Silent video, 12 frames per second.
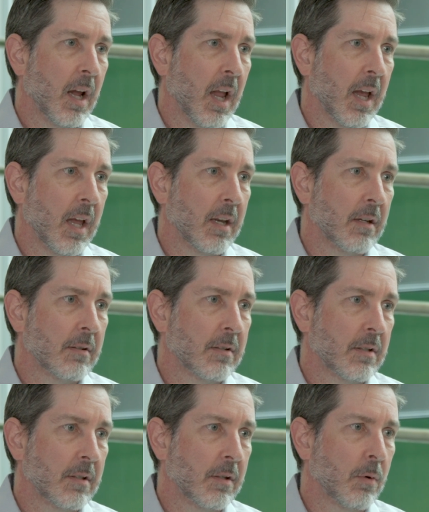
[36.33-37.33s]
and
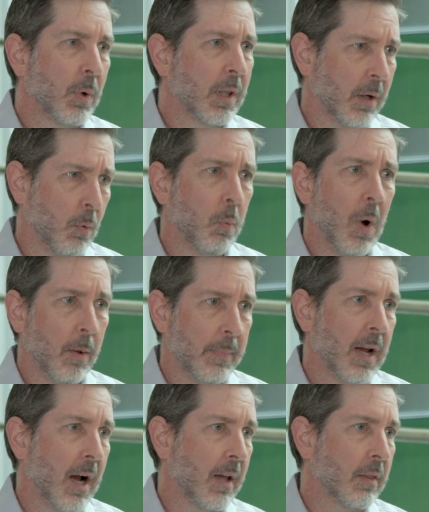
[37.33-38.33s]
we look well
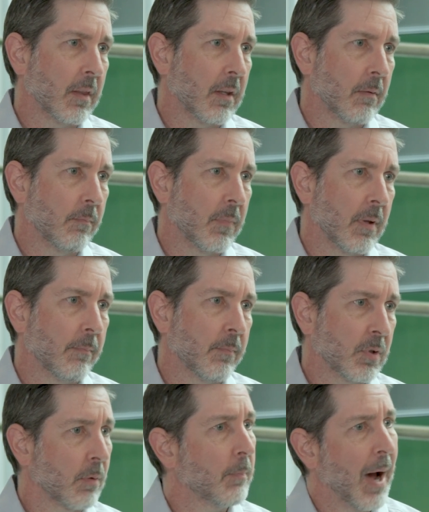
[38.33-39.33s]
beyond the
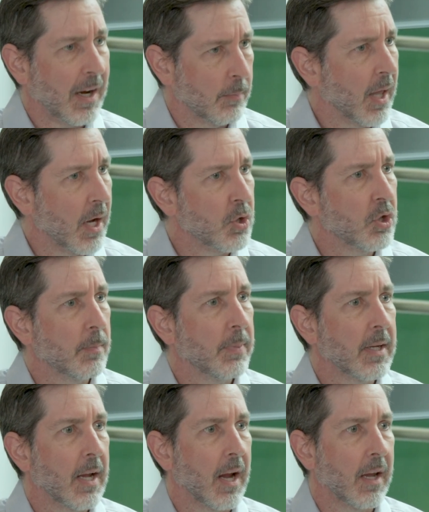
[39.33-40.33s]
sort of bottom line
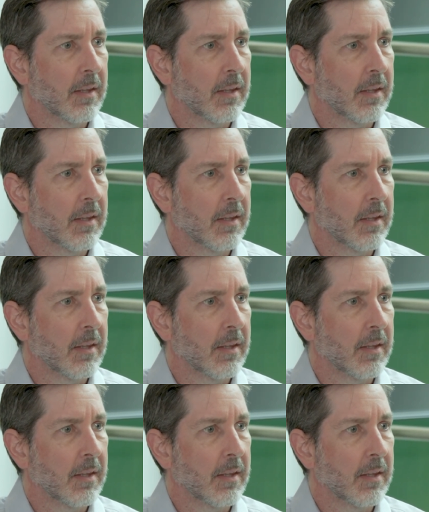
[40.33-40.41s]
GPA.